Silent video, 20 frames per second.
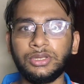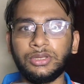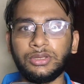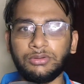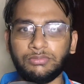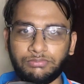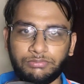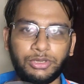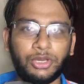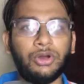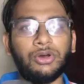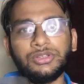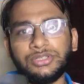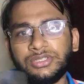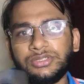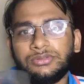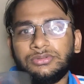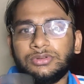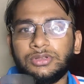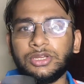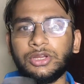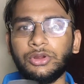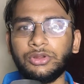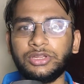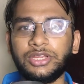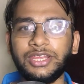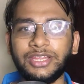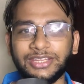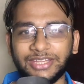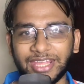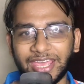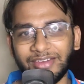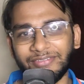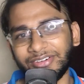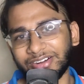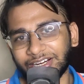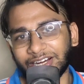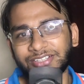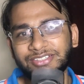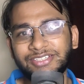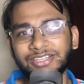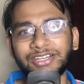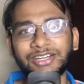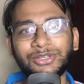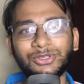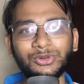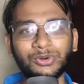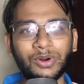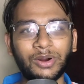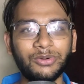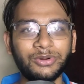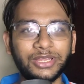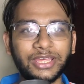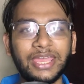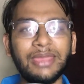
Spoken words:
because they haven't conceded throughout the game,